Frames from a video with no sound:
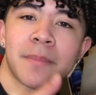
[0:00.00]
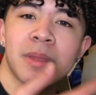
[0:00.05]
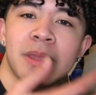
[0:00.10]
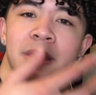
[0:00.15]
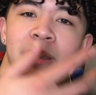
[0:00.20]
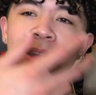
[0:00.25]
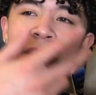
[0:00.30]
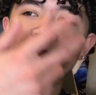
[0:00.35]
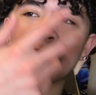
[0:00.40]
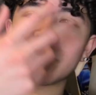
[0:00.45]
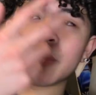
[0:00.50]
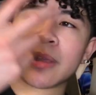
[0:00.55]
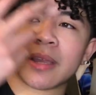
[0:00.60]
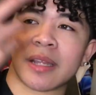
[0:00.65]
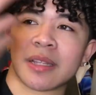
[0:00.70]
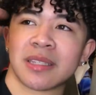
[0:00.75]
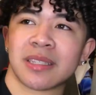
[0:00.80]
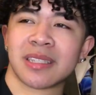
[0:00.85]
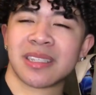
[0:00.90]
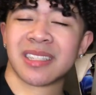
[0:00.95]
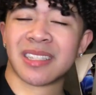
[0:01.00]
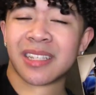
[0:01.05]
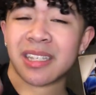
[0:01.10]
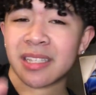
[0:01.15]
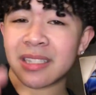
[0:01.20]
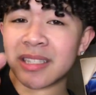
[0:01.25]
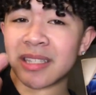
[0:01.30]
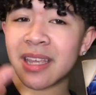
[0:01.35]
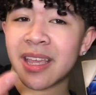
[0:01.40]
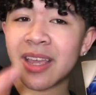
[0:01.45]
and now we got
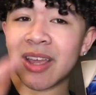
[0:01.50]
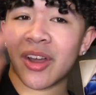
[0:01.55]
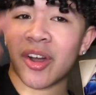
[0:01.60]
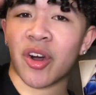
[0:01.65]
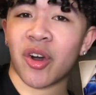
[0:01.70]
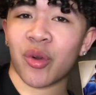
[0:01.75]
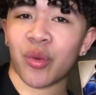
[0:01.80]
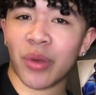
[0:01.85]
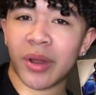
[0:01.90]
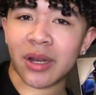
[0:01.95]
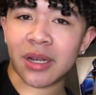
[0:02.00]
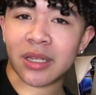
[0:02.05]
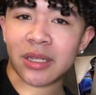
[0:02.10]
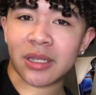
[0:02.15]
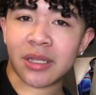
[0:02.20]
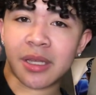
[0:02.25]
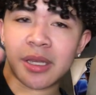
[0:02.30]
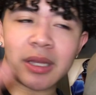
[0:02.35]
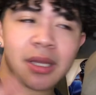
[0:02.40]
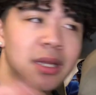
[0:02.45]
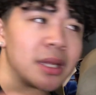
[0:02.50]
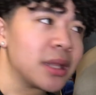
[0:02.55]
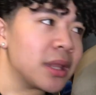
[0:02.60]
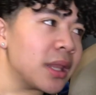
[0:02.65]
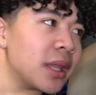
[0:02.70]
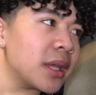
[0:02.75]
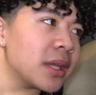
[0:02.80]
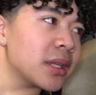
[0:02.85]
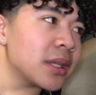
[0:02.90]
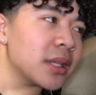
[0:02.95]
6k already
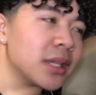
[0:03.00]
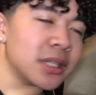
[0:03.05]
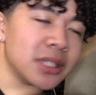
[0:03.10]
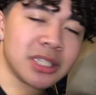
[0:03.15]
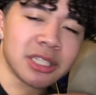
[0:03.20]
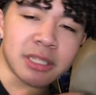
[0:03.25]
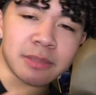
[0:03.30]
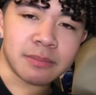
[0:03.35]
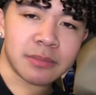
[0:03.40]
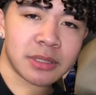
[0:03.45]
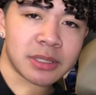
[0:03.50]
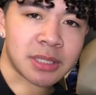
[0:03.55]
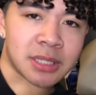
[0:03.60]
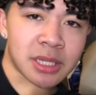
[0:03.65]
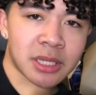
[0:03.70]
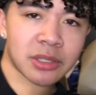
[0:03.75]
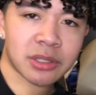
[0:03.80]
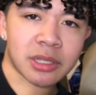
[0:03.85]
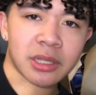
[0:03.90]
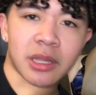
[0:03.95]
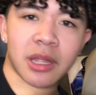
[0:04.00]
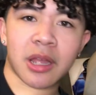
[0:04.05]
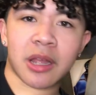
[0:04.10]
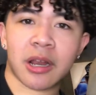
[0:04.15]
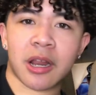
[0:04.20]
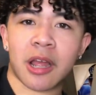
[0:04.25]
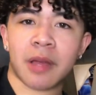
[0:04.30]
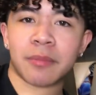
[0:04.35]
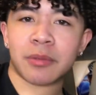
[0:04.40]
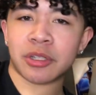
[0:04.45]
it just tells a
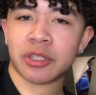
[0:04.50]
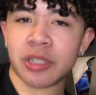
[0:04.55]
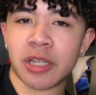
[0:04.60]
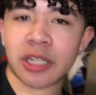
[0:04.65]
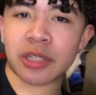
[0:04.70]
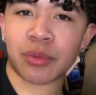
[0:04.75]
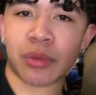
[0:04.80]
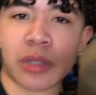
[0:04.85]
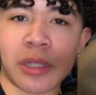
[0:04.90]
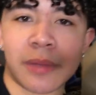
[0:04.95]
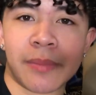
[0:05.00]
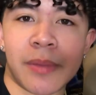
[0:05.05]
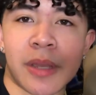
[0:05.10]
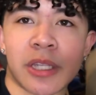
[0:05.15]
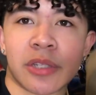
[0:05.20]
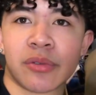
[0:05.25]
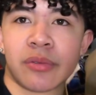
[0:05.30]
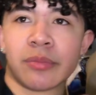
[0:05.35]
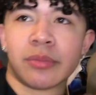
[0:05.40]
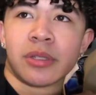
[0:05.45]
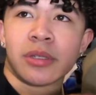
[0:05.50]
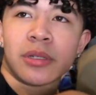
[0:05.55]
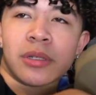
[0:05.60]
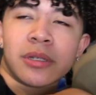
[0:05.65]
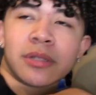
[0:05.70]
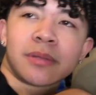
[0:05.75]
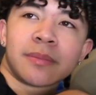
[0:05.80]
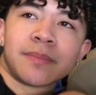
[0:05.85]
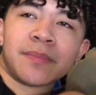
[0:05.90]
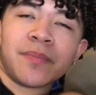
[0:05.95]
lot how much you guys really mess with me.
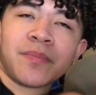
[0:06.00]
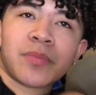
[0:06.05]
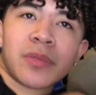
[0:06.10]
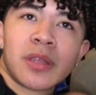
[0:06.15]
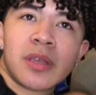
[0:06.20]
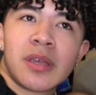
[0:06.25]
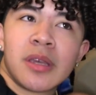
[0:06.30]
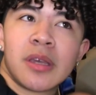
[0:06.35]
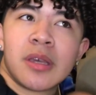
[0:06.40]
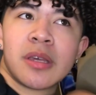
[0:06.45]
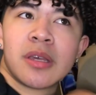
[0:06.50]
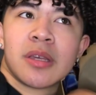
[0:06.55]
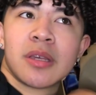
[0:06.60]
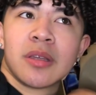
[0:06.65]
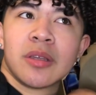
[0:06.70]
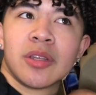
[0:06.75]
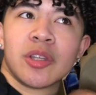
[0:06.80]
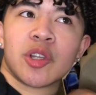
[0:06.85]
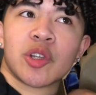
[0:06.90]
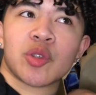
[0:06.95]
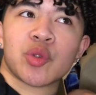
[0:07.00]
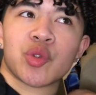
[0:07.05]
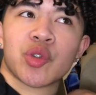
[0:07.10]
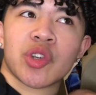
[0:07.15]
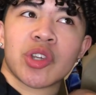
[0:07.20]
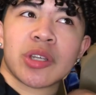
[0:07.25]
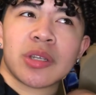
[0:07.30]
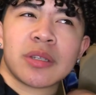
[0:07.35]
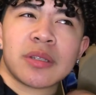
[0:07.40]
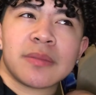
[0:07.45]
Um, you know what I'm
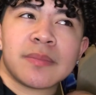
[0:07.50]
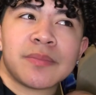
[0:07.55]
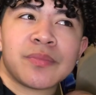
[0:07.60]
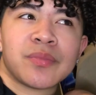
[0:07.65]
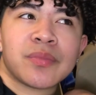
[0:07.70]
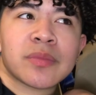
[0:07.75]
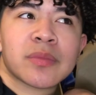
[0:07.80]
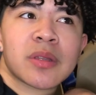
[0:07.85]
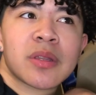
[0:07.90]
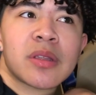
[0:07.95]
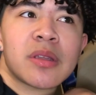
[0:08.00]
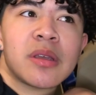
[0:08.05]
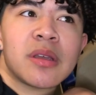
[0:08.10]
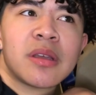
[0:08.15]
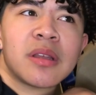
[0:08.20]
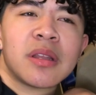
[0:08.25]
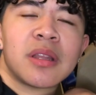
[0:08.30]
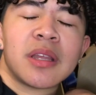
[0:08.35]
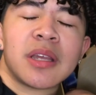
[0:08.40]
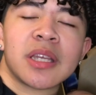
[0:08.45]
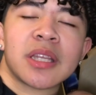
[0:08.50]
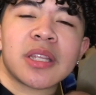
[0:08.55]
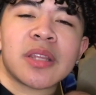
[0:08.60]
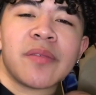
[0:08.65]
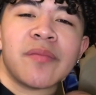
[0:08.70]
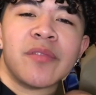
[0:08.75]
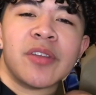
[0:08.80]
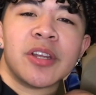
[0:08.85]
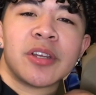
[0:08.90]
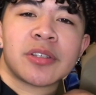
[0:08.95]
saying? Like
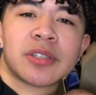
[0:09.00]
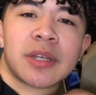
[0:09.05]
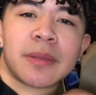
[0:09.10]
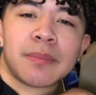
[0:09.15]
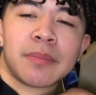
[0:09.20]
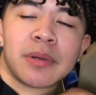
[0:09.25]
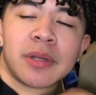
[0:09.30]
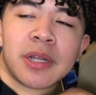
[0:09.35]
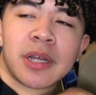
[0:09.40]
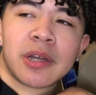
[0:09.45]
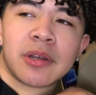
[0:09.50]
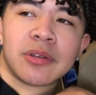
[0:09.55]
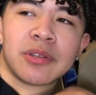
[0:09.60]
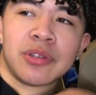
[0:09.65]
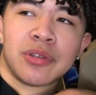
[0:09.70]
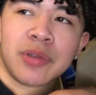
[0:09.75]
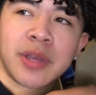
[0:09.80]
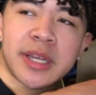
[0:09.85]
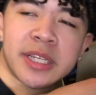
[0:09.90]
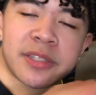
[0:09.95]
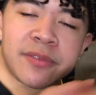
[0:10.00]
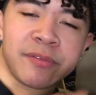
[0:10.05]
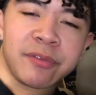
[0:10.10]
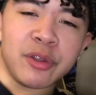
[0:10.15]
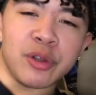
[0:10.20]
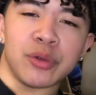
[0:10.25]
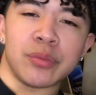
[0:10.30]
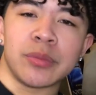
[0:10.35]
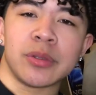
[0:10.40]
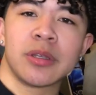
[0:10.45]
the videos I put out, you guys
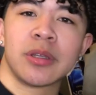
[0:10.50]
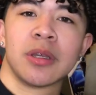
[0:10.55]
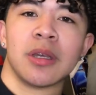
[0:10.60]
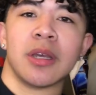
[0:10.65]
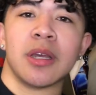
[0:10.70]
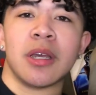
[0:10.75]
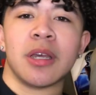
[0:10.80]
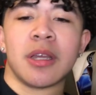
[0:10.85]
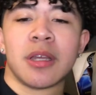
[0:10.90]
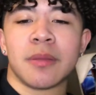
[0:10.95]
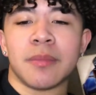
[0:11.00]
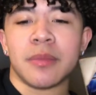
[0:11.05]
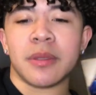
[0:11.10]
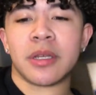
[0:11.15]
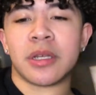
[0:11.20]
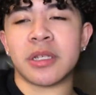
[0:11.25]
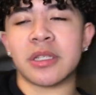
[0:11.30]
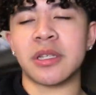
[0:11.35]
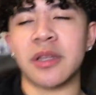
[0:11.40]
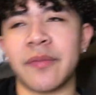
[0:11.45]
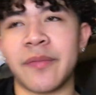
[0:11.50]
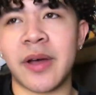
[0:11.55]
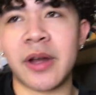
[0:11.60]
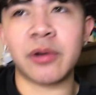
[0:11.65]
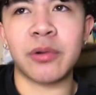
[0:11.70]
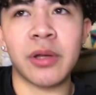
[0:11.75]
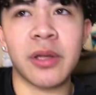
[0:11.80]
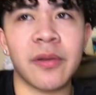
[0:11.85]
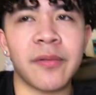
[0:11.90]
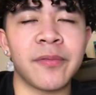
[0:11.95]
feel me because if I
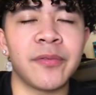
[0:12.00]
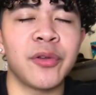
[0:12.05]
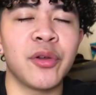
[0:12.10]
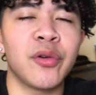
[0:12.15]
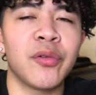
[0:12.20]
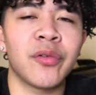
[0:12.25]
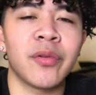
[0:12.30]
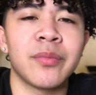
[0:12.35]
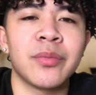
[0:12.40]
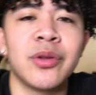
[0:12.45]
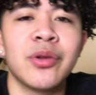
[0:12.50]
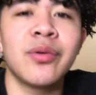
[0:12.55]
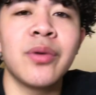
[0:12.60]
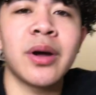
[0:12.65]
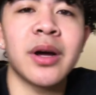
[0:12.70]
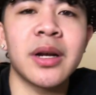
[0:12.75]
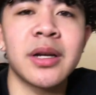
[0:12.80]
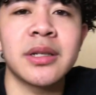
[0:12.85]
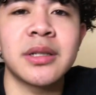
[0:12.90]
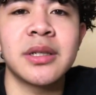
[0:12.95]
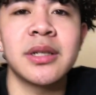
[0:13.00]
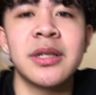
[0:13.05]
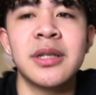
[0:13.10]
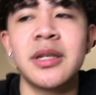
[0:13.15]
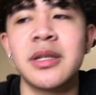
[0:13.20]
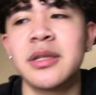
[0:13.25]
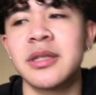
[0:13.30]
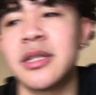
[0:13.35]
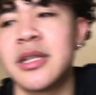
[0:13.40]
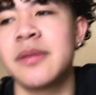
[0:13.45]
don't get fuel from you guys, it
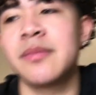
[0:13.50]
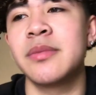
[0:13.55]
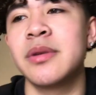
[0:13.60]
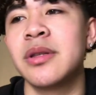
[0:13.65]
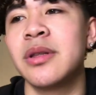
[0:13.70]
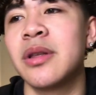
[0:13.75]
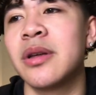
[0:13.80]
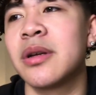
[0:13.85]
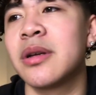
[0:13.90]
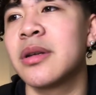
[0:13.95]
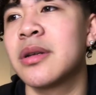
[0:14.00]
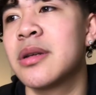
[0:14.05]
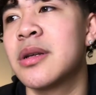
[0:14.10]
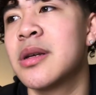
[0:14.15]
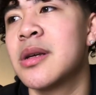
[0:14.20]
doesn't give me the.